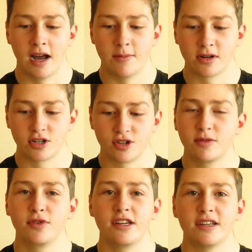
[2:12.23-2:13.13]
I'm
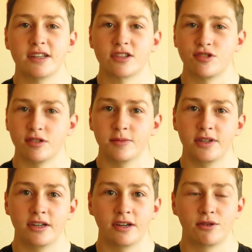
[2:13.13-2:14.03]
extremely,
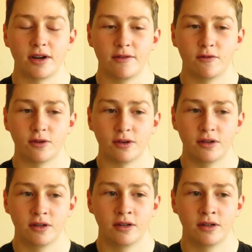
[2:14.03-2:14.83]
extremely grateful